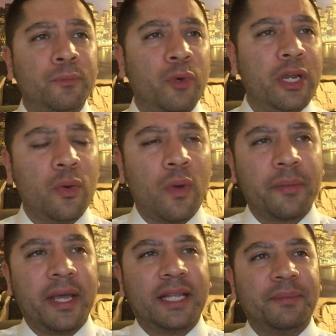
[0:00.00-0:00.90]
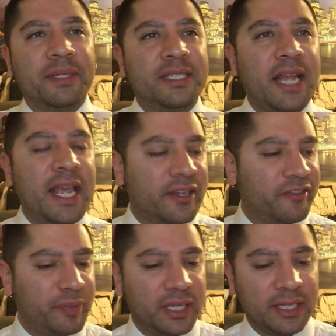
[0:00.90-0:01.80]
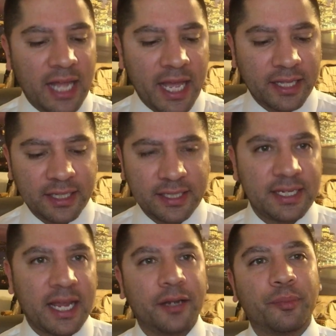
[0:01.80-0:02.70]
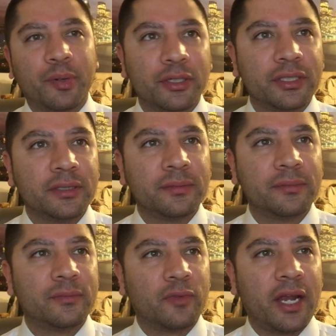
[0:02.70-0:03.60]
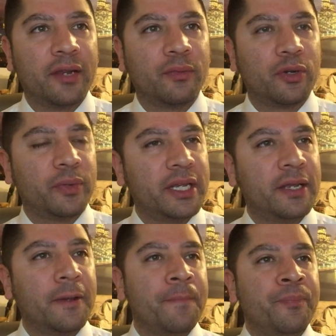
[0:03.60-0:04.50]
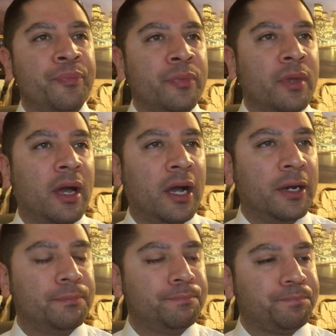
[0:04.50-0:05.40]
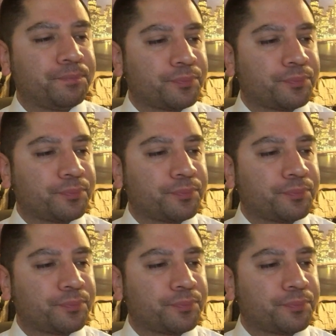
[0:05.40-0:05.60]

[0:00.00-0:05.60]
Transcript: we don't want to make the mistake of being like the second person, right? Where we um,